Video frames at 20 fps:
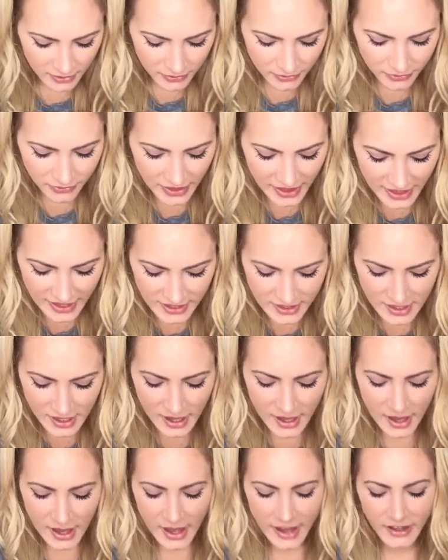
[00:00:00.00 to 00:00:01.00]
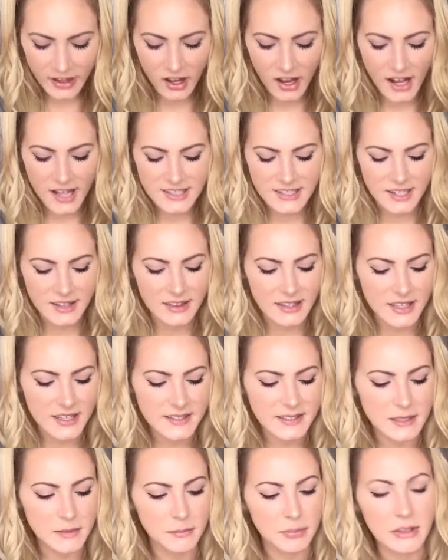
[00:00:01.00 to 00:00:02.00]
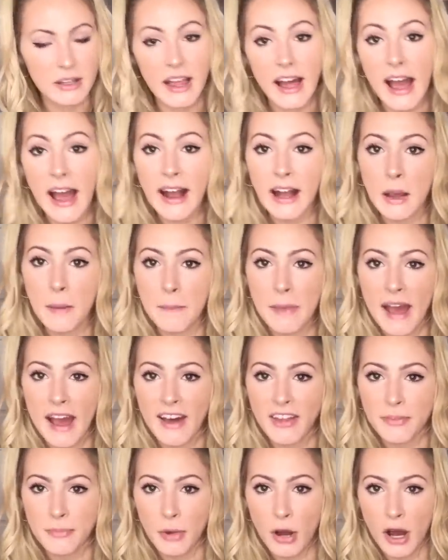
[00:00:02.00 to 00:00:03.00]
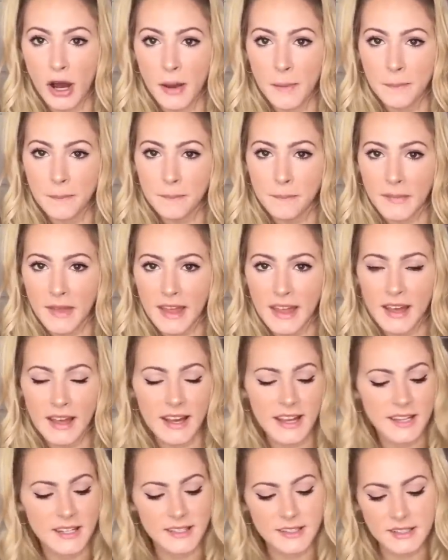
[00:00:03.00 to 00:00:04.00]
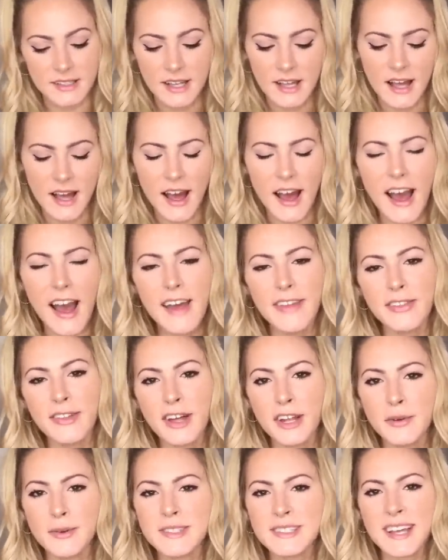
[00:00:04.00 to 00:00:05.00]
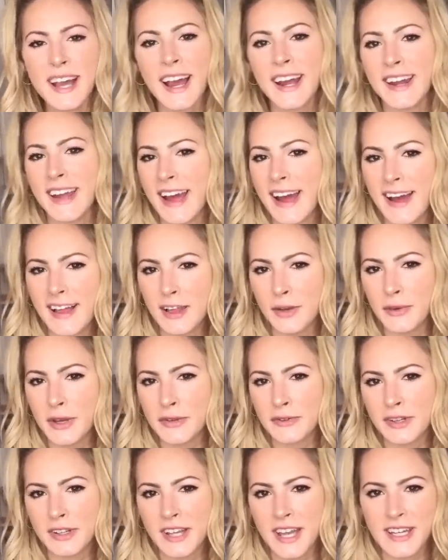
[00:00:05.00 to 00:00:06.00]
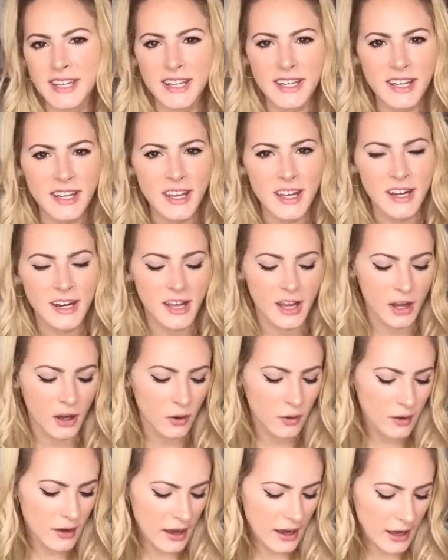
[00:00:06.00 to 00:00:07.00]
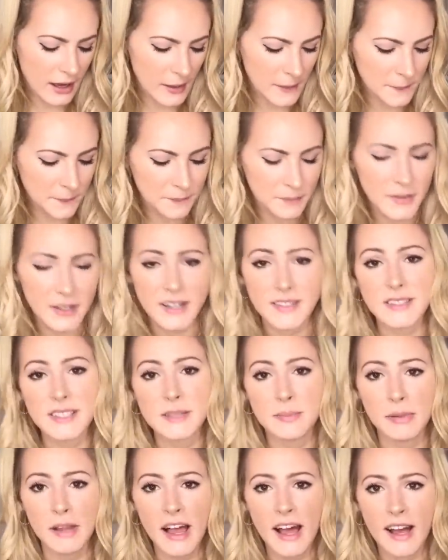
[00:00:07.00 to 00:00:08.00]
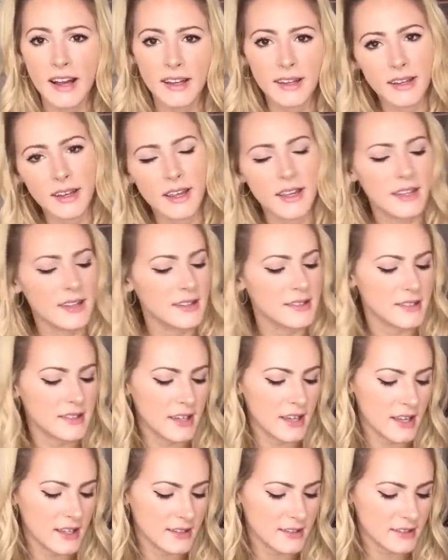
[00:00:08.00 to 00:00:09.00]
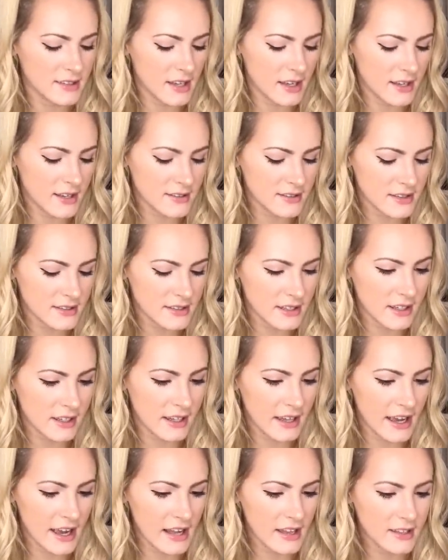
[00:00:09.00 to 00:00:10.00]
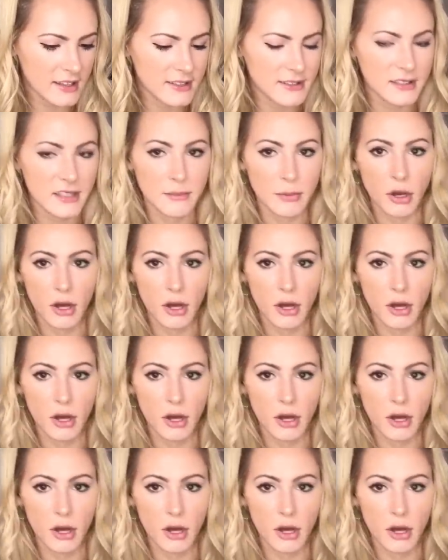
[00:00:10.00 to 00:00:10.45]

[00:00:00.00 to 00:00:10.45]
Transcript: Then I got this black bath bomb and I thought it was kind of Halloween related, you know, um, because it's black and it says it's a galaxy